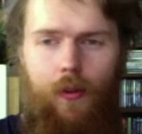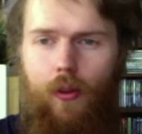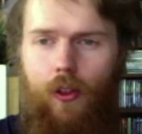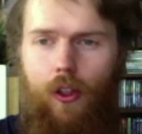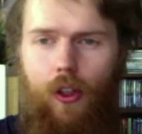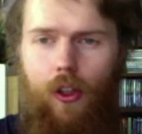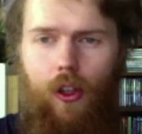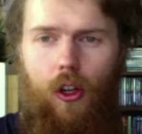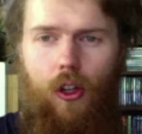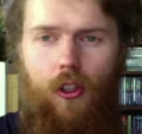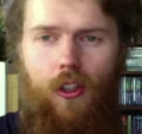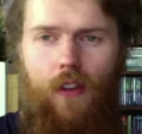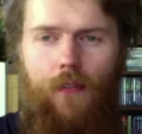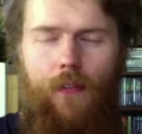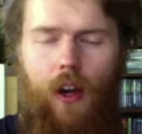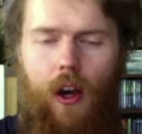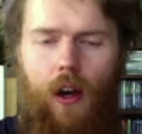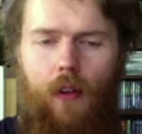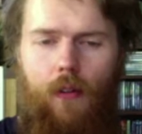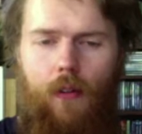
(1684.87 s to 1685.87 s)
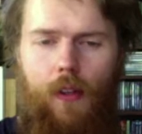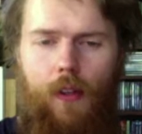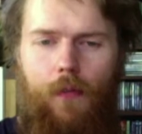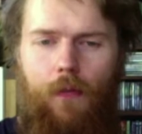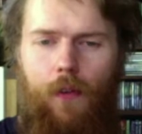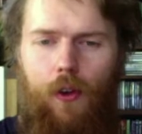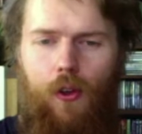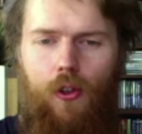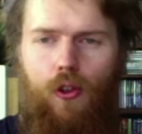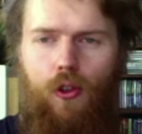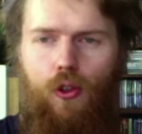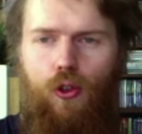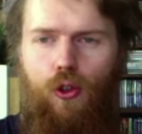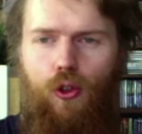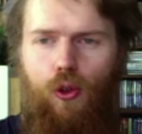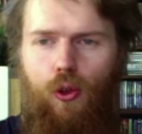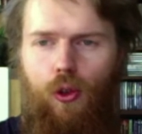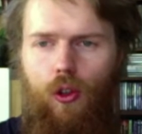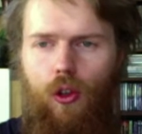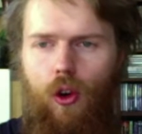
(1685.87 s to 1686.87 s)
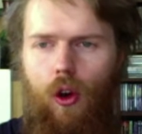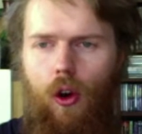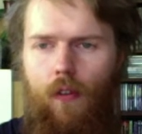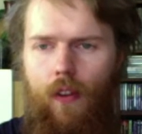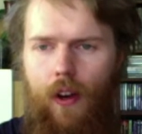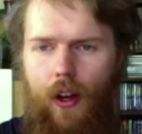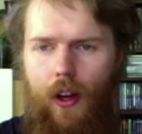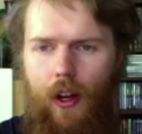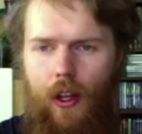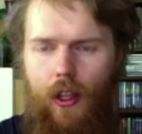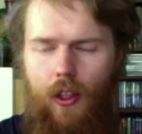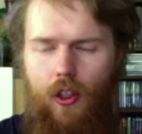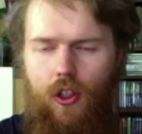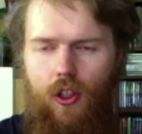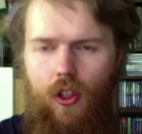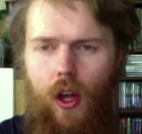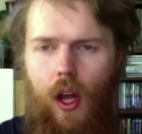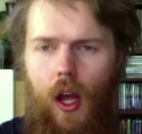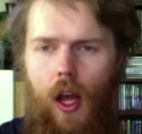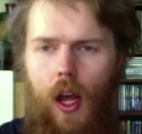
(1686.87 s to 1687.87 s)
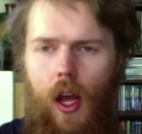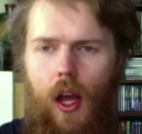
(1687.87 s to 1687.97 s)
Joseph Kahn was forced to shoot coverage,